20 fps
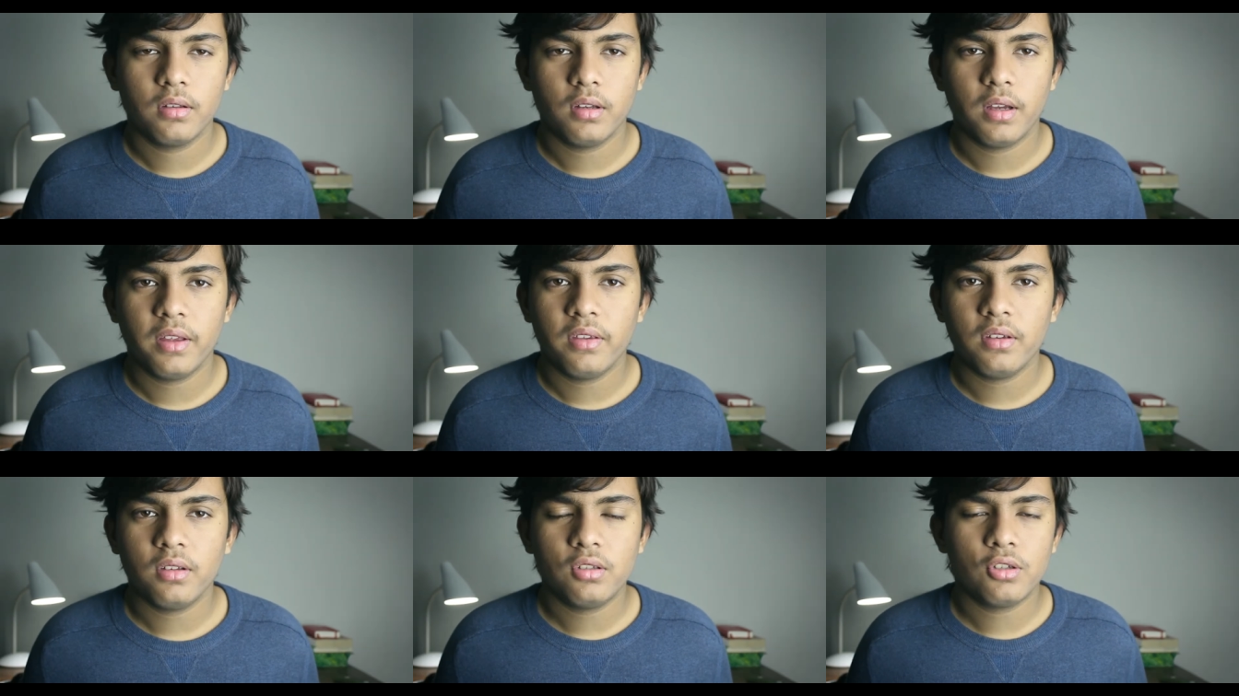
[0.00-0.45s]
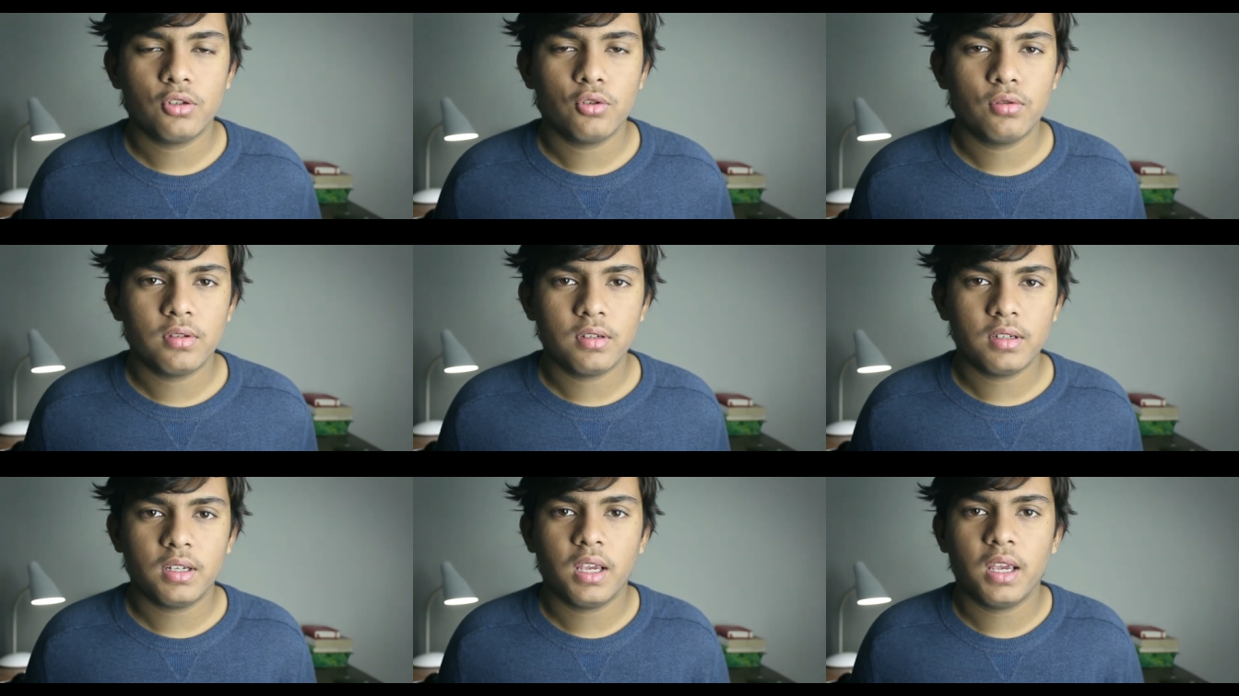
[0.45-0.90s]
I think
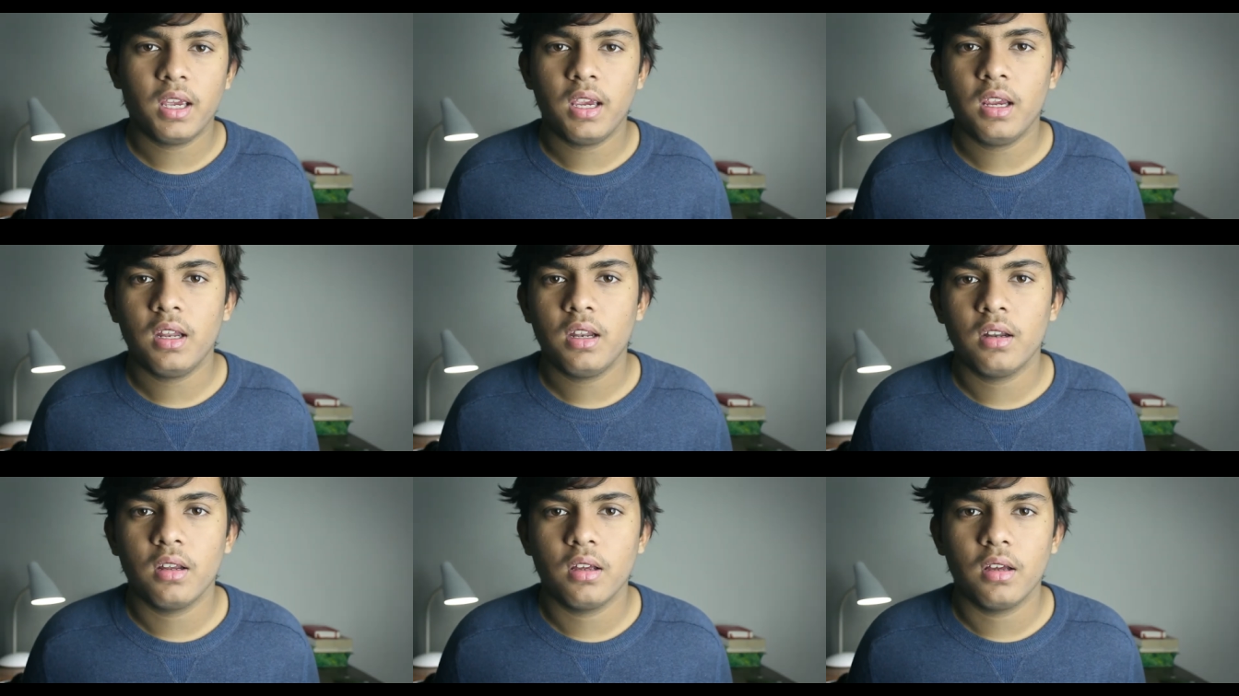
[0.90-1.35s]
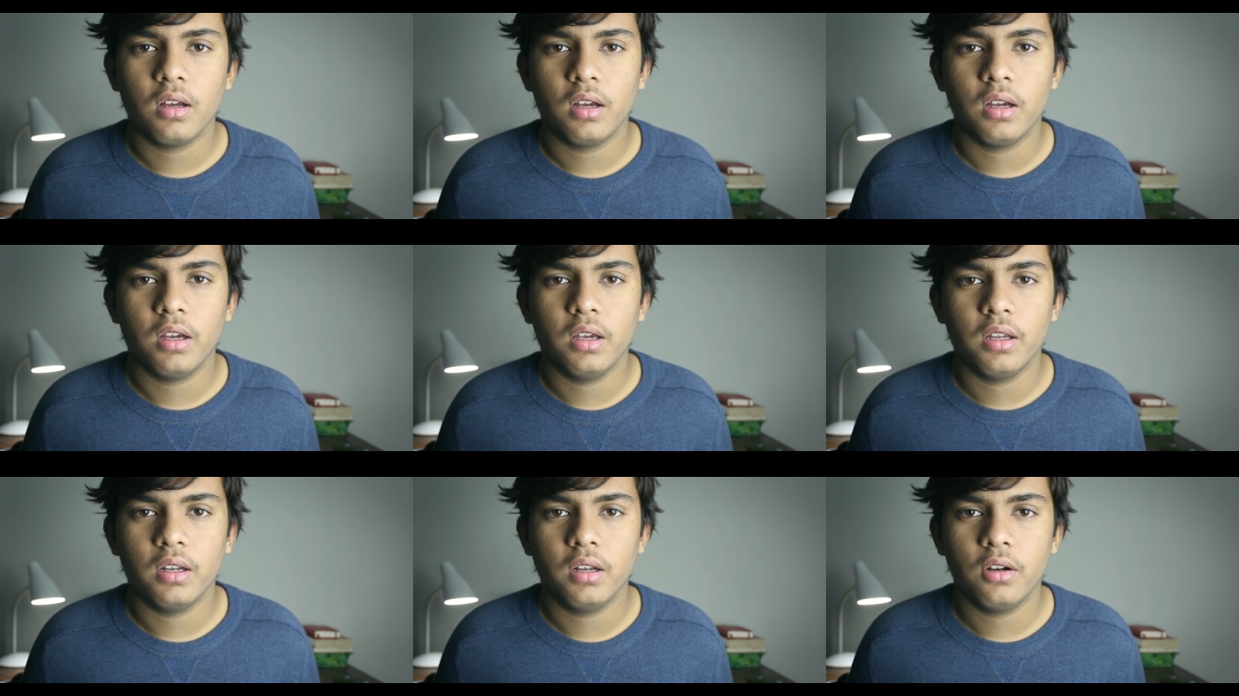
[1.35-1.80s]
Susan Cain,
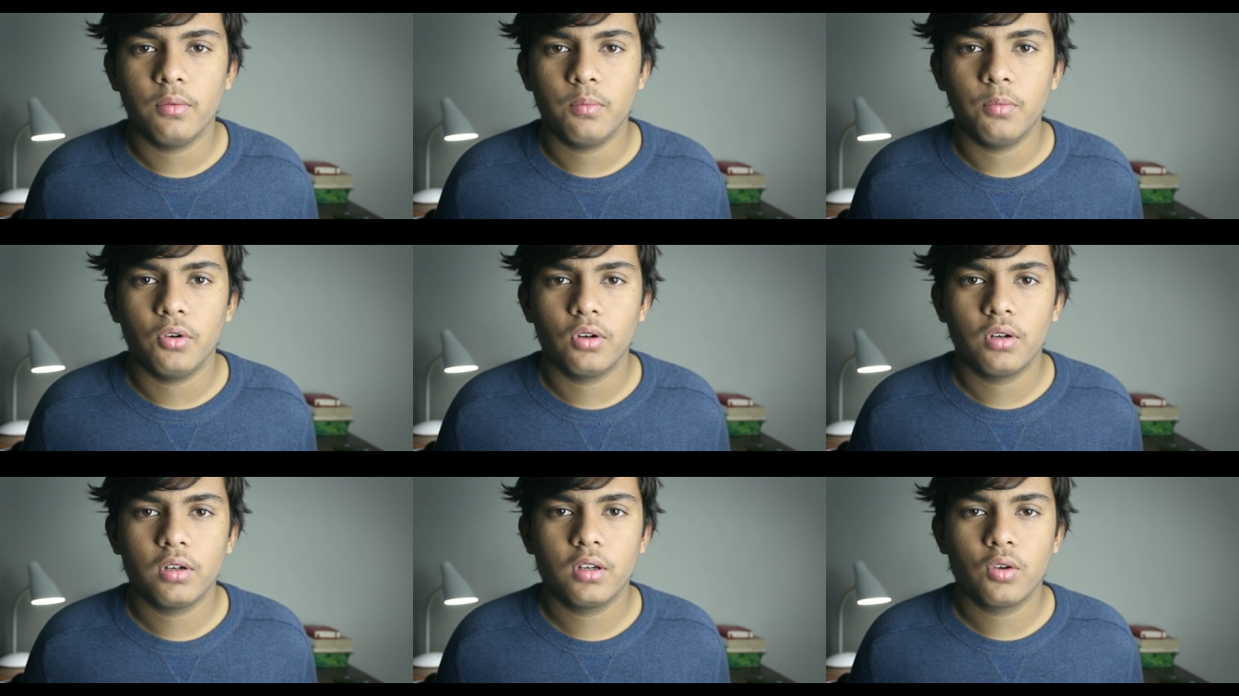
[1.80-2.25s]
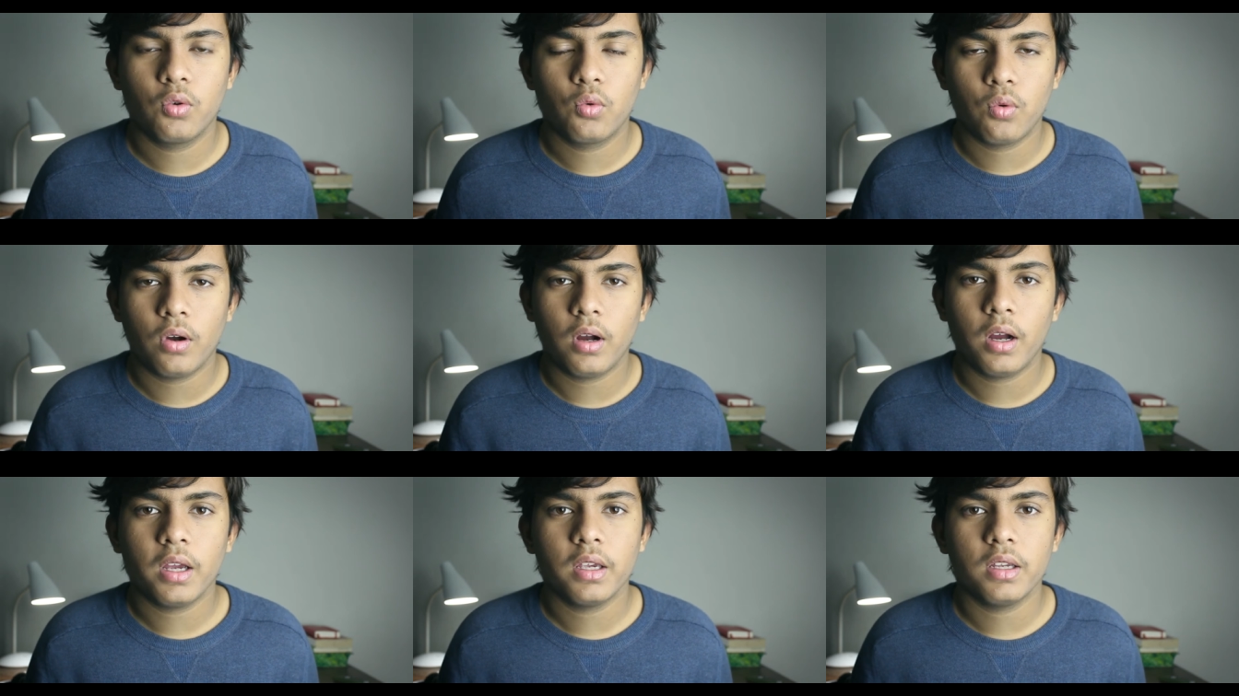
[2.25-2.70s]
uh, in her book
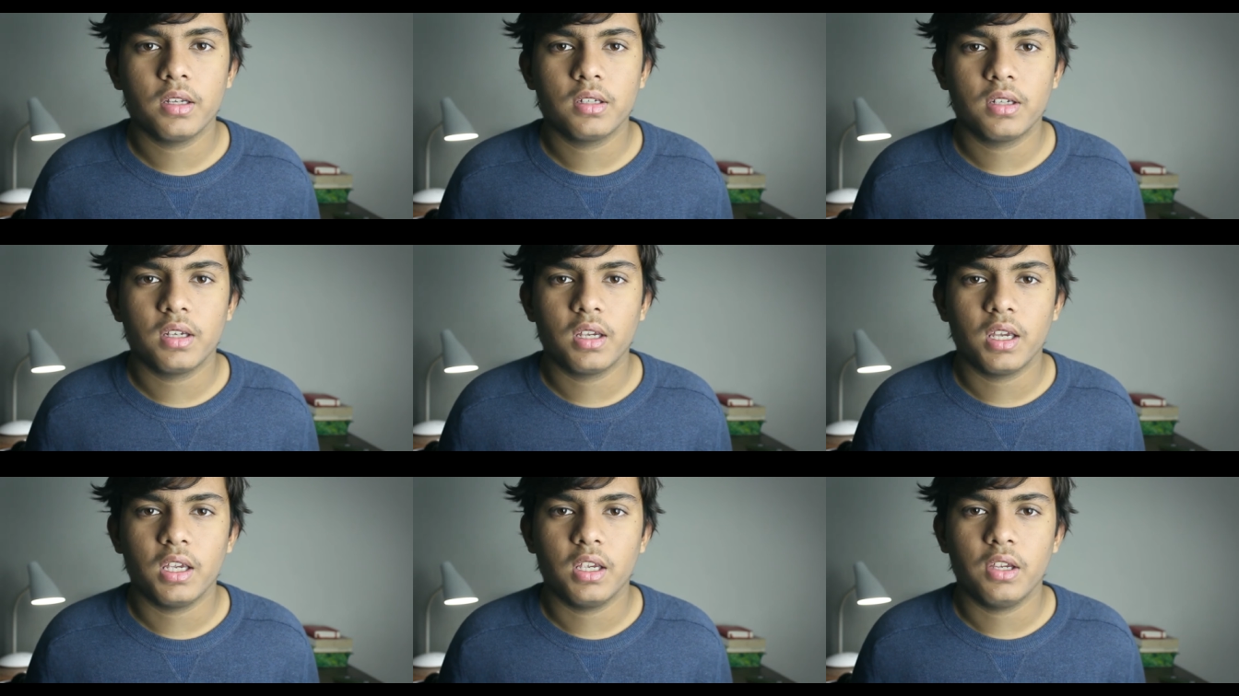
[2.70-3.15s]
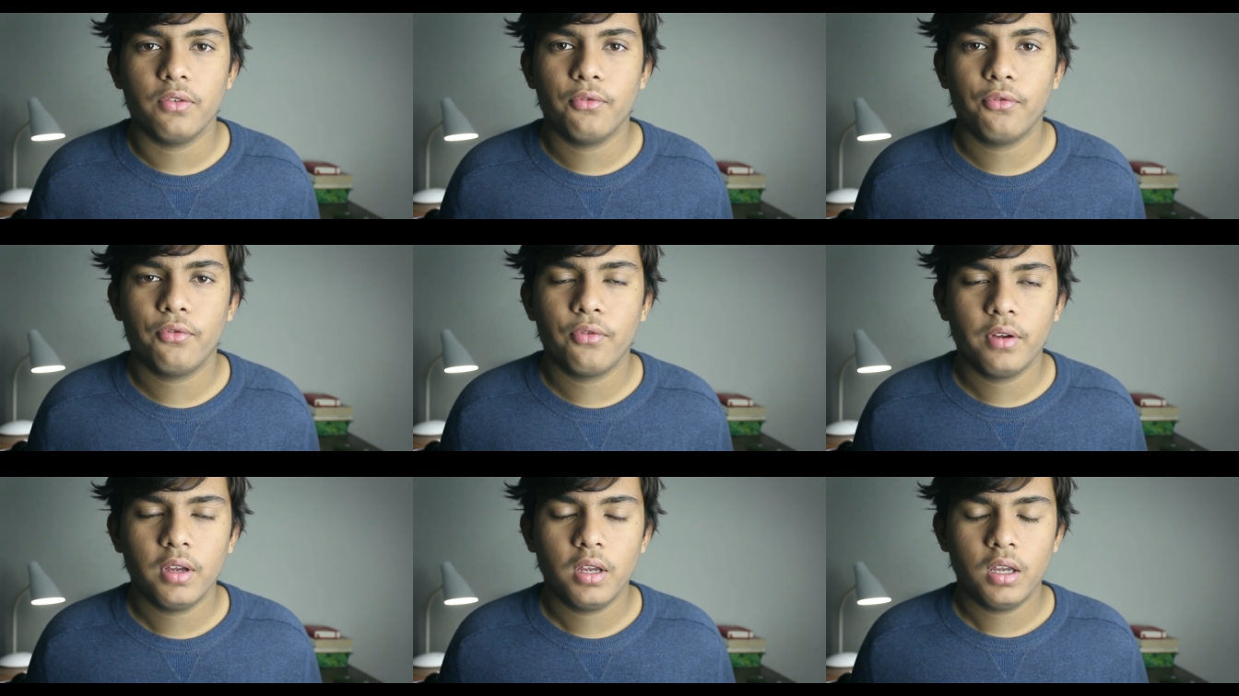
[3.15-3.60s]
Quiet,
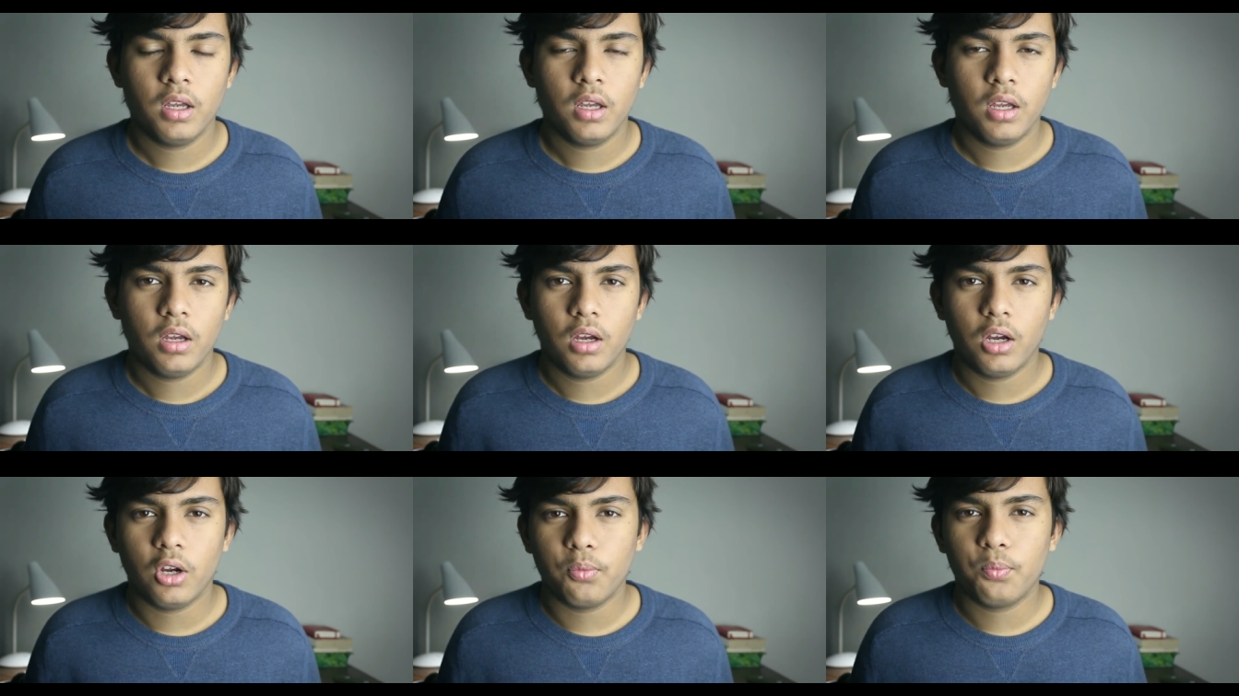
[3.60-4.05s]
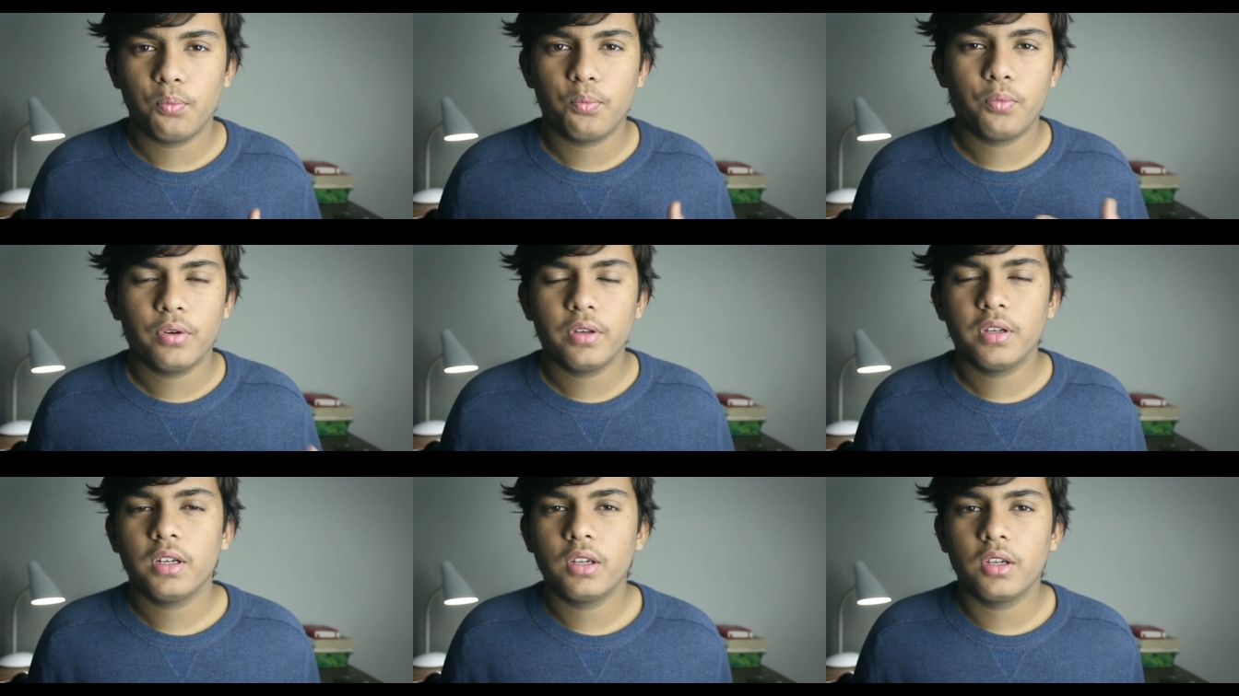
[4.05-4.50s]
gave a
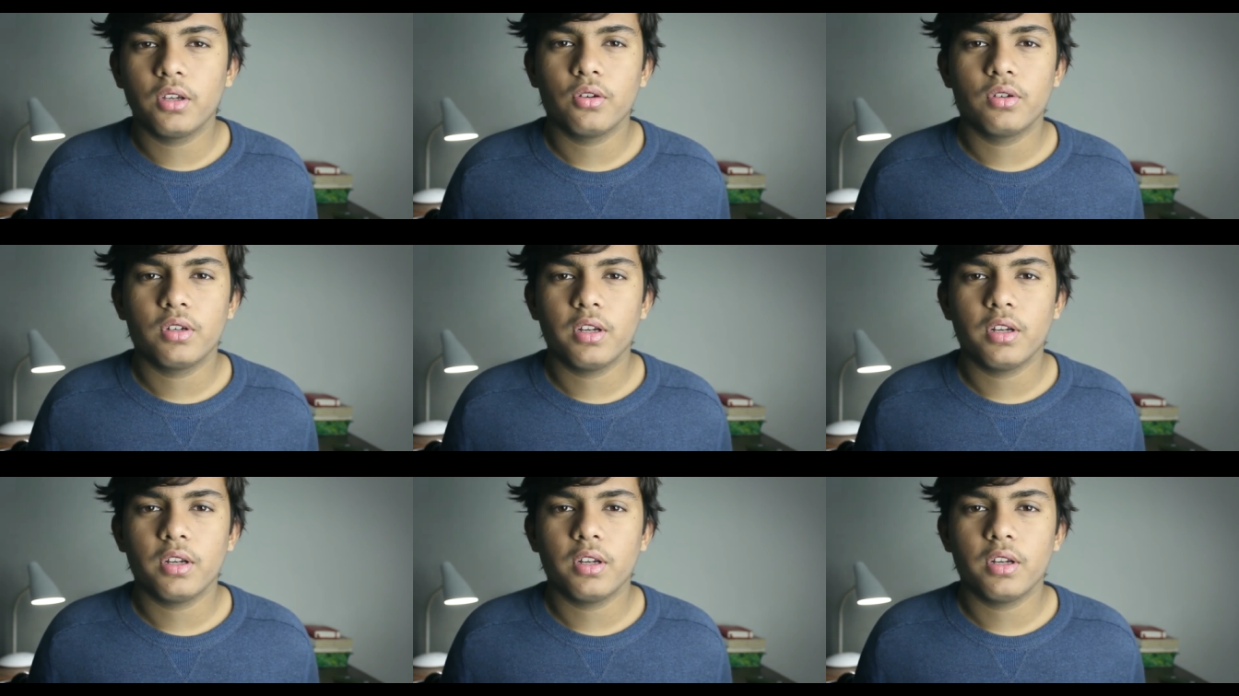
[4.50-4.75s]
pretty good